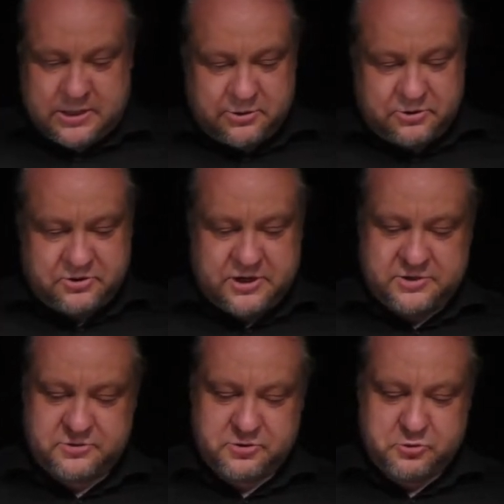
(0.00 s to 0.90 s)
How could I
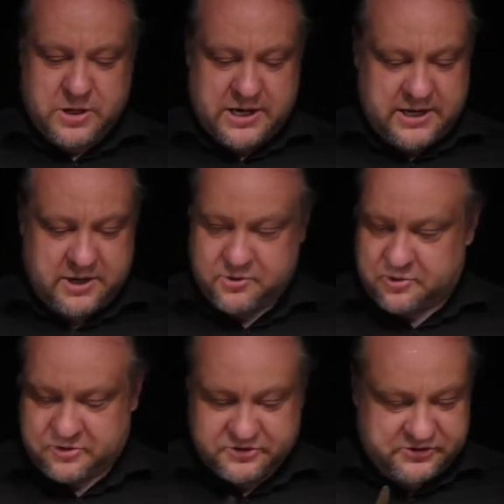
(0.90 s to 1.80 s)
do a riding
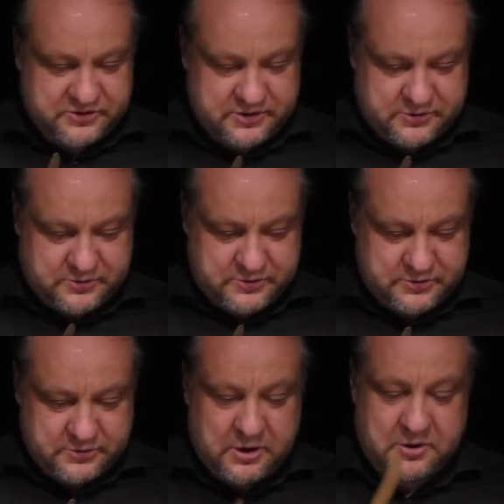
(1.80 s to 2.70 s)
horse now?
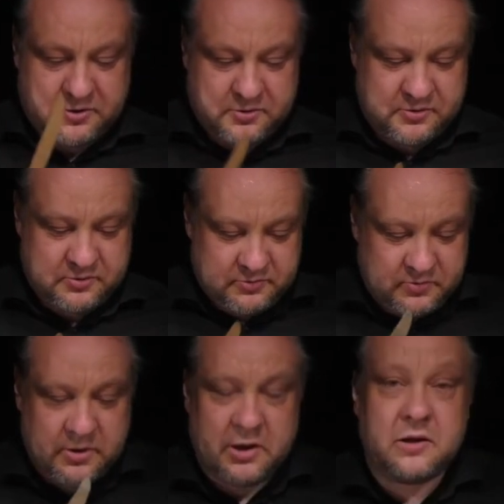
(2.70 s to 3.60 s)
Oh,
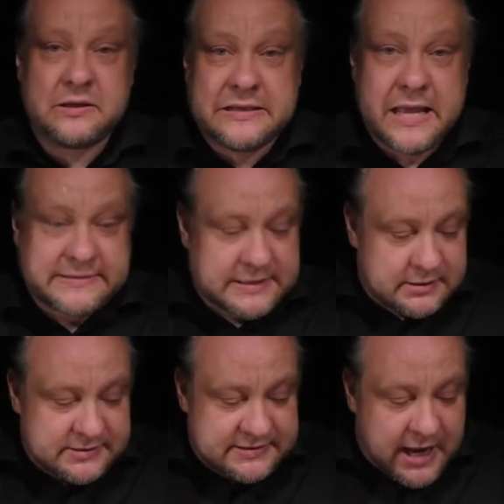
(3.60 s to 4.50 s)

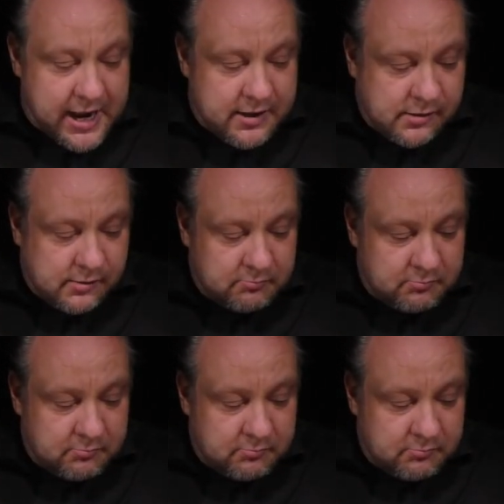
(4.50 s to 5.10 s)
classical style.